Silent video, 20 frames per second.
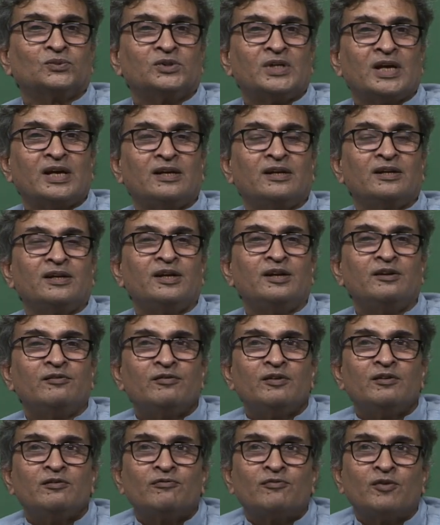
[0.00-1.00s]
then
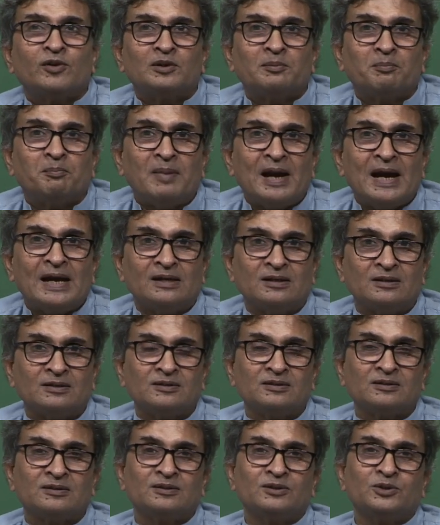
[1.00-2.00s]
even for the
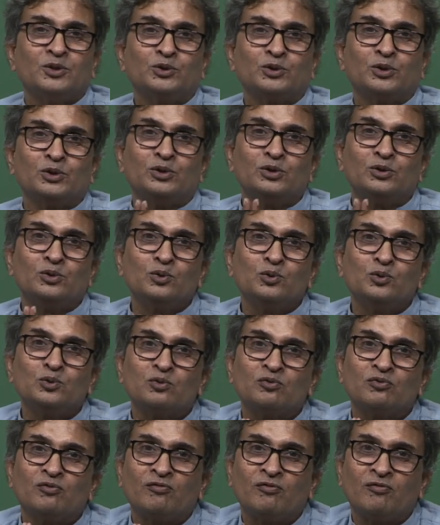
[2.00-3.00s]
blends you should use
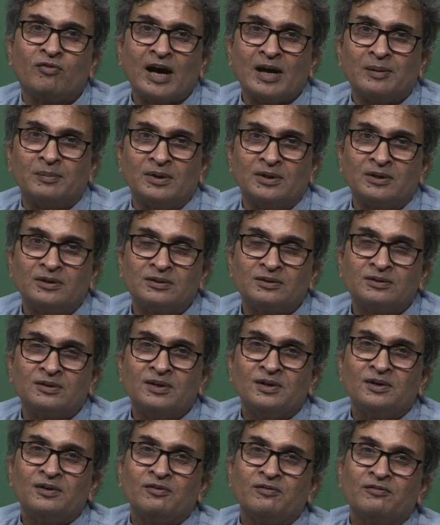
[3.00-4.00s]
fibers
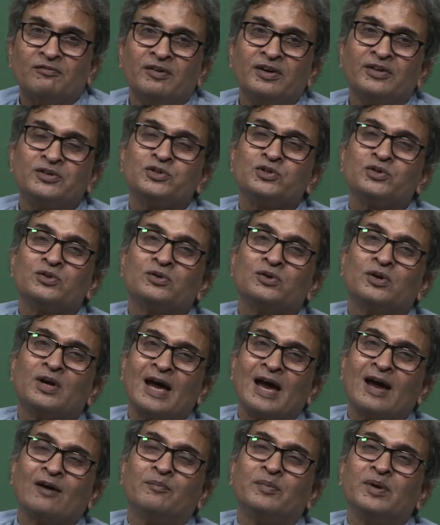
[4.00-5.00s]
which
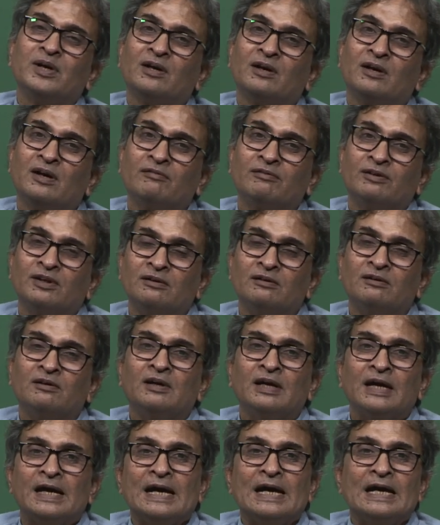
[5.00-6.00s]
have been given
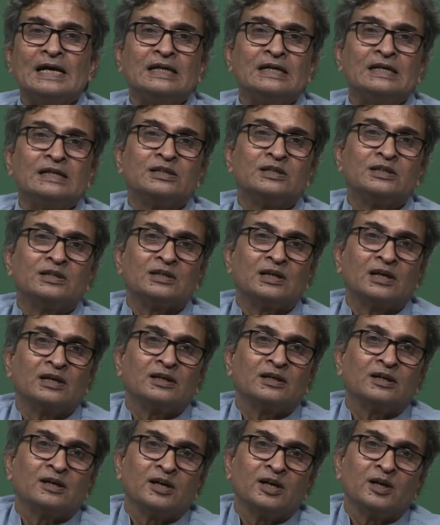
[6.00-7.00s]

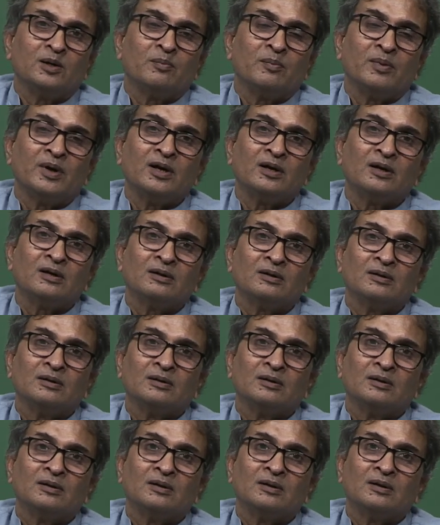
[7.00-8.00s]
anti-shrink treatment
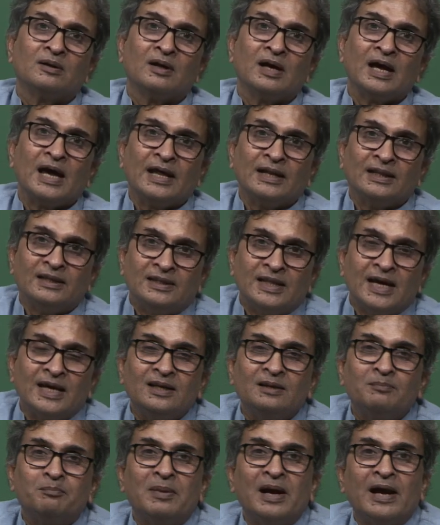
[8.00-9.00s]
and
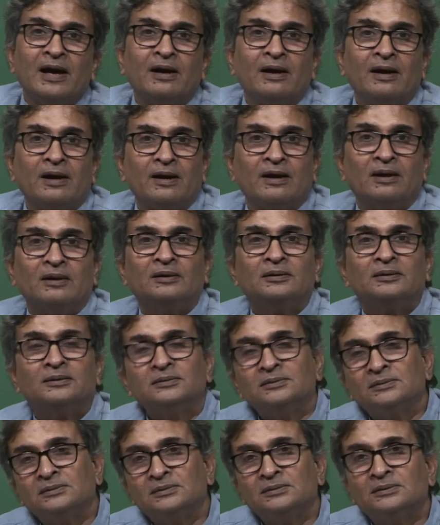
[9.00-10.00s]
then blended
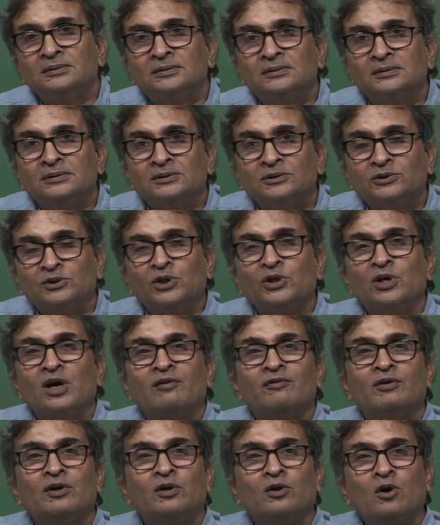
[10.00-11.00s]
so, you
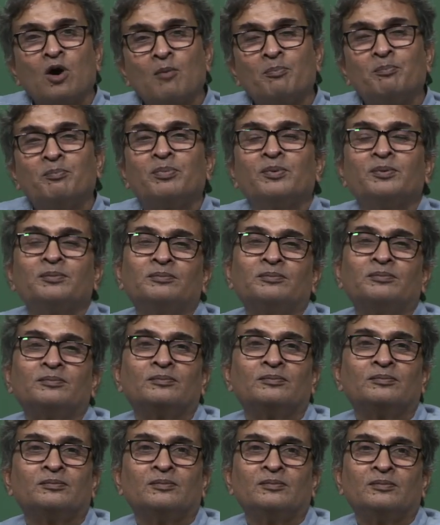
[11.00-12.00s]
have a top
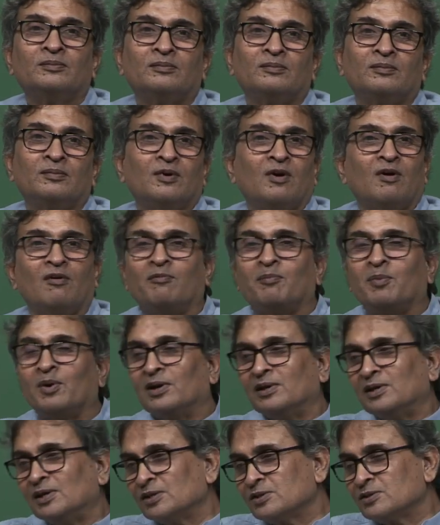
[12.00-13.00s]
of
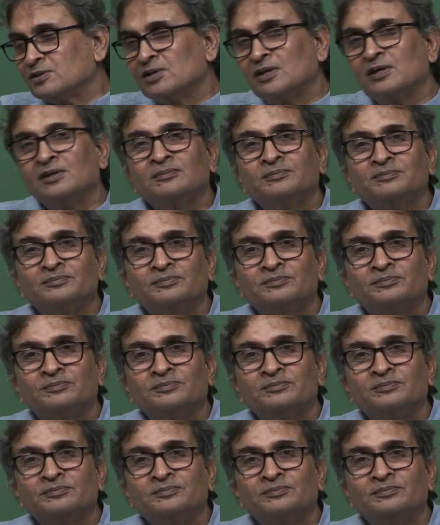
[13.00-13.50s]
polyester